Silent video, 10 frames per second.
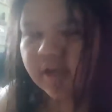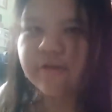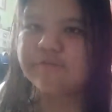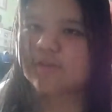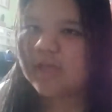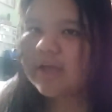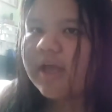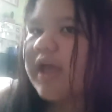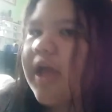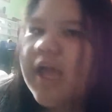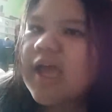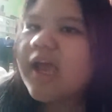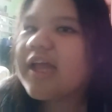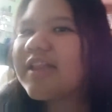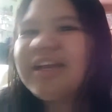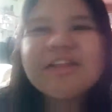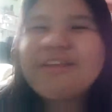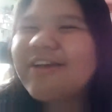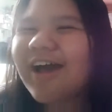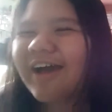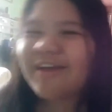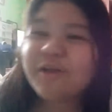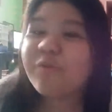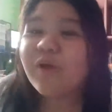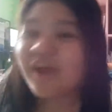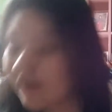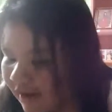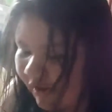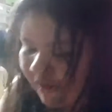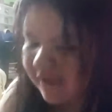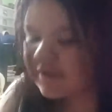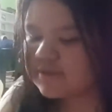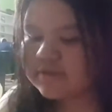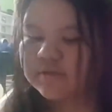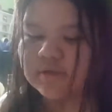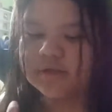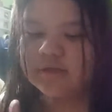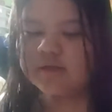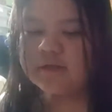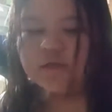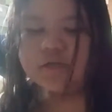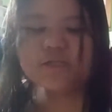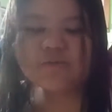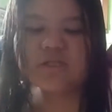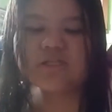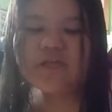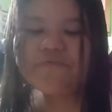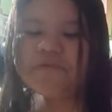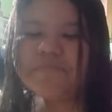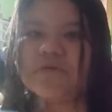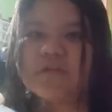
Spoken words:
na yan, Yunte. And then, ito yung aking web point. So, the selfie